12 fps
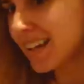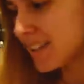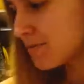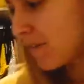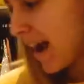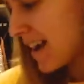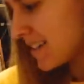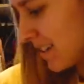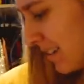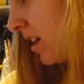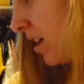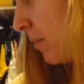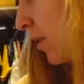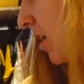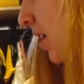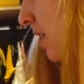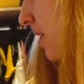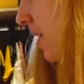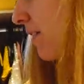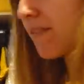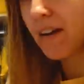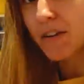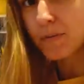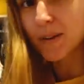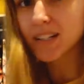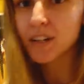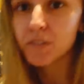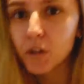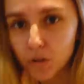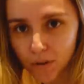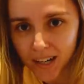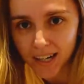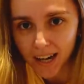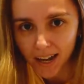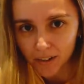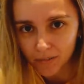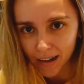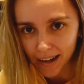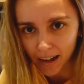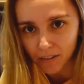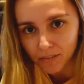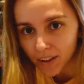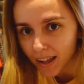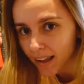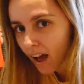It's red? Oh my God. Have I found myself a green and a red outfit?